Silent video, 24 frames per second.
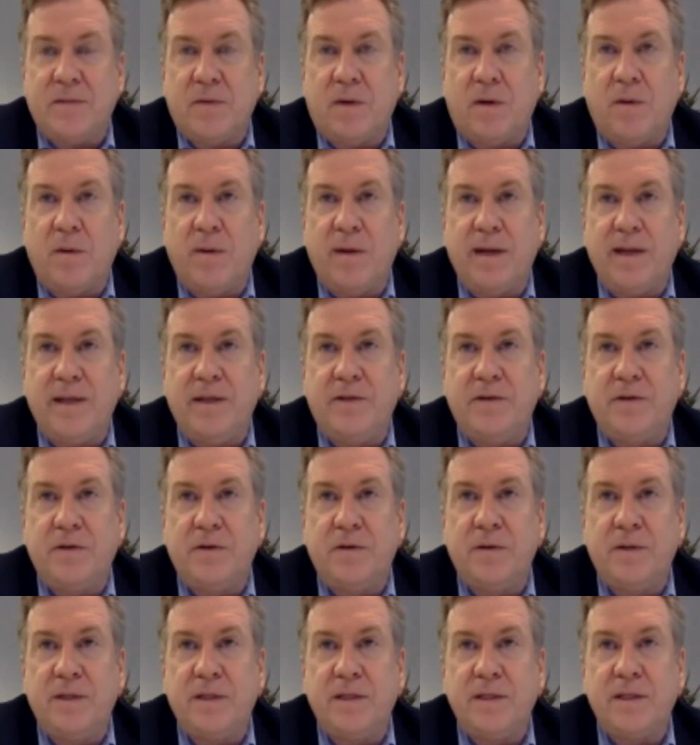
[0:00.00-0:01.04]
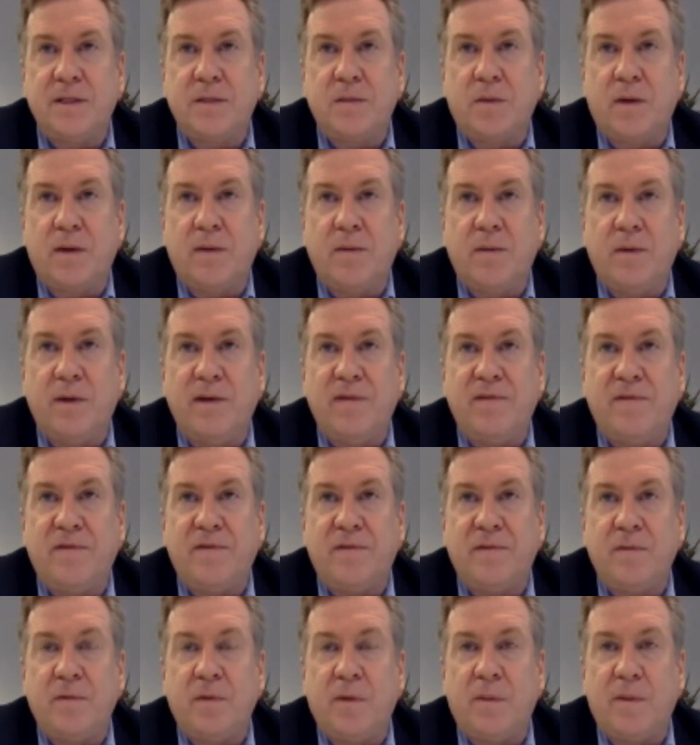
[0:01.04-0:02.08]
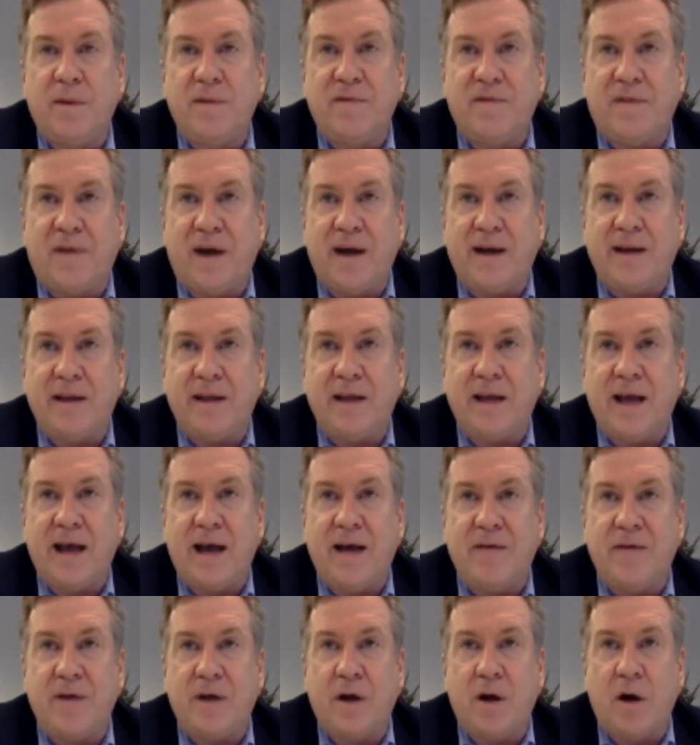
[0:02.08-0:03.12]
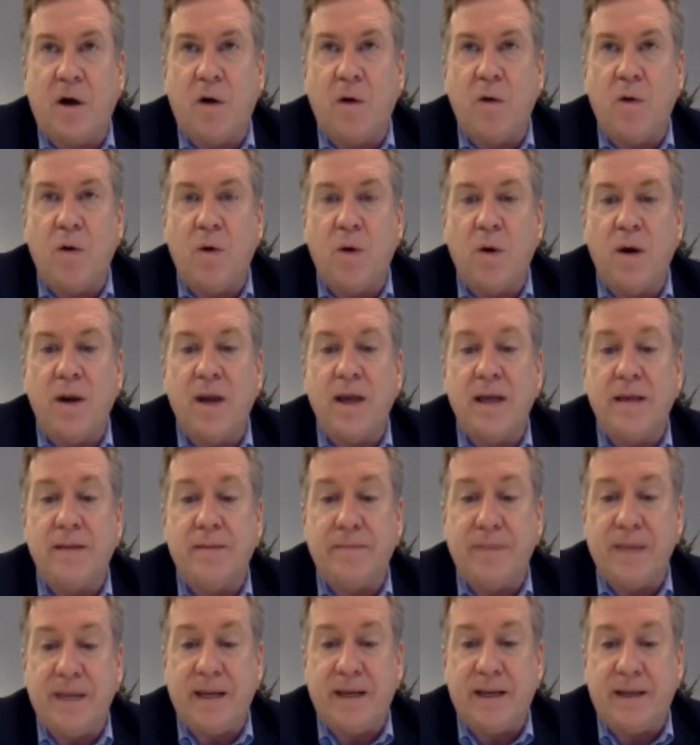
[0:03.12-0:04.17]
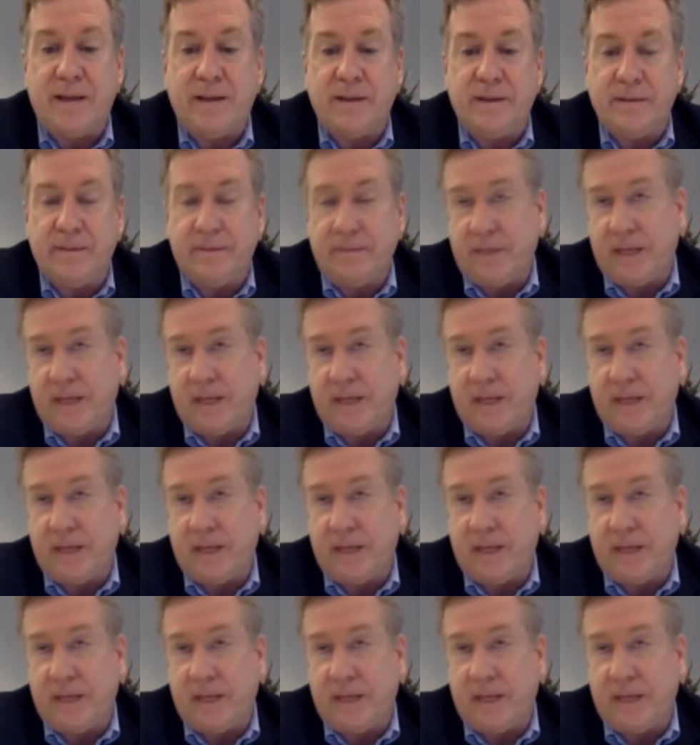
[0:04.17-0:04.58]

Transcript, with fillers: What we do is when we when we finally have a cohort admit it,